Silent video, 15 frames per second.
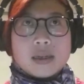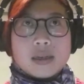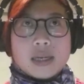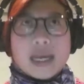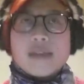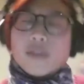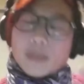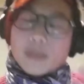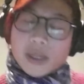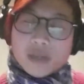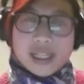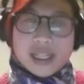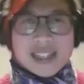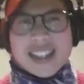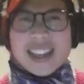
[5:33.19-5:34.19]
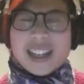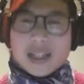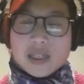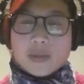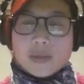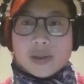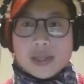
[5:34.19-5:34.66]
have a bit of an insight, I
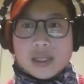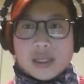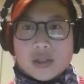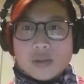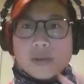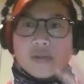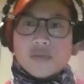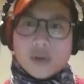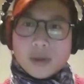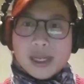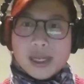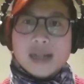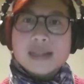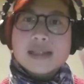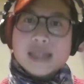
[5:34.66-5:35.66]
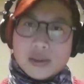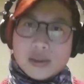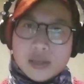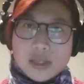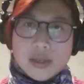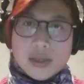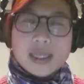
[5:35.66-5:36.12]
suppose, into performing arts in
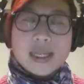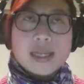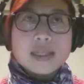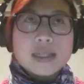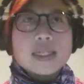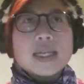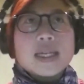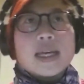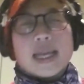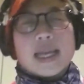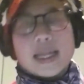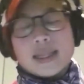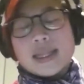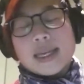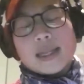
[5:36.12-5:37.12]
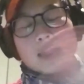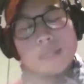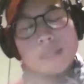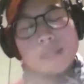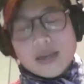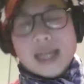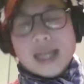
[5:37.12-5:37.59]
Australia. And then the
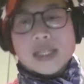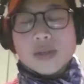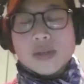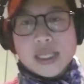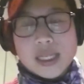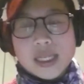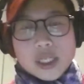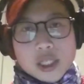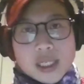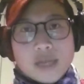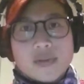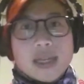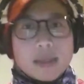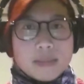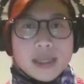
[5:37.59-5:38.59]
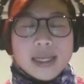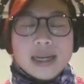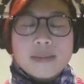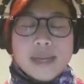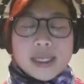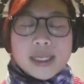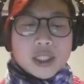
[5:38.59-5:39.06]
grassroots initiative that Mira
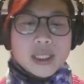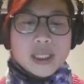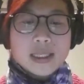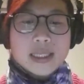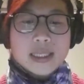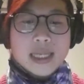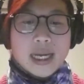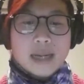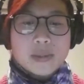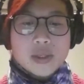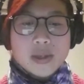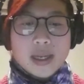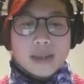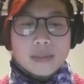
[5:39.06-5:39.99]
mentioned, so I'm